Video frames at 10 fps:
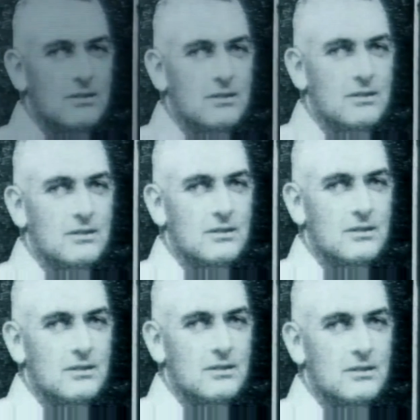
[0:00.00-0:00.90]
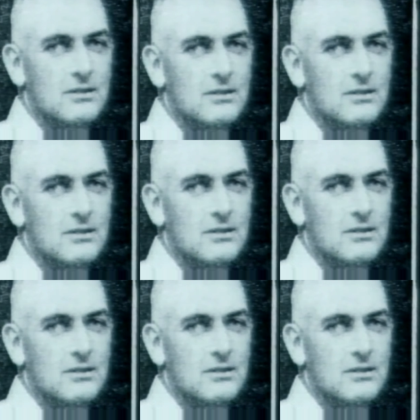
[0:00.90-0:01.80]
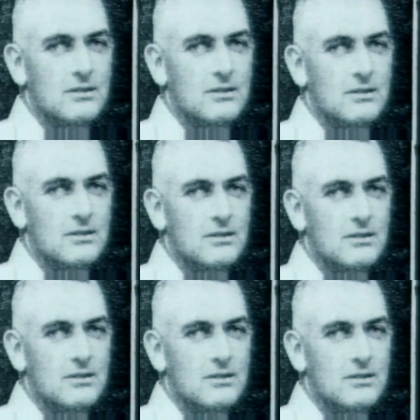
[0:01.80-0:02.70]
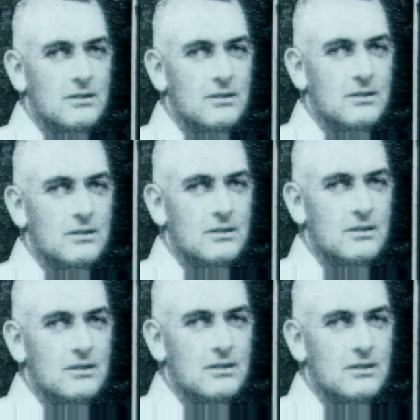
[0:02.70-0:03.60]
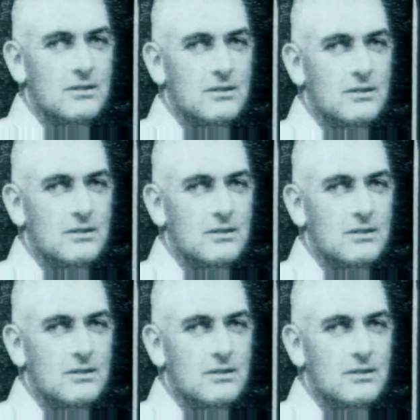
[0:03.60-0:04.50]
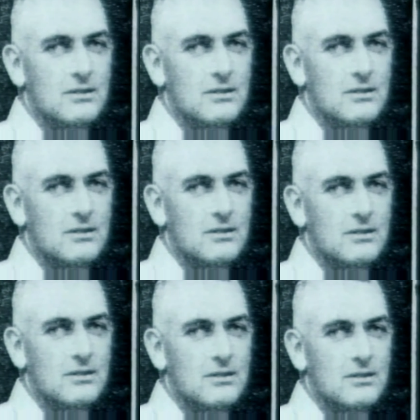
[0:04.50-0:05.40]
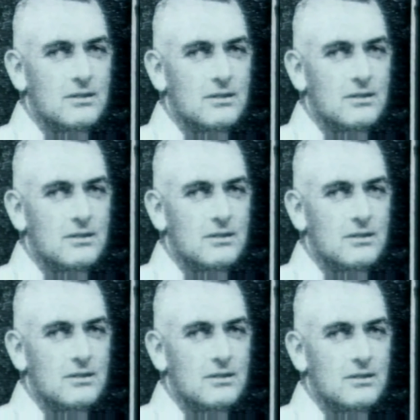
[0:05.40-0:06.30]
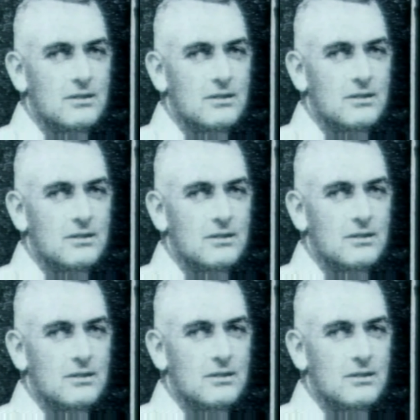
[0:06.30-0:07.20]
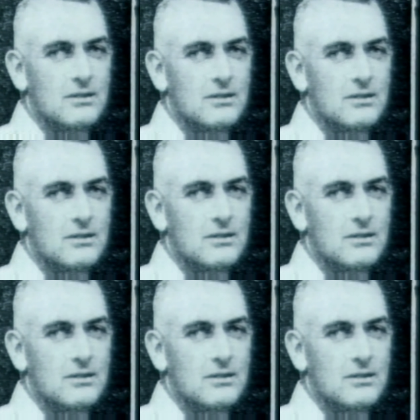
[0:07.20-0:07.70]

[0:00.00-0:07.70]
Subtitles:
(no one is talking)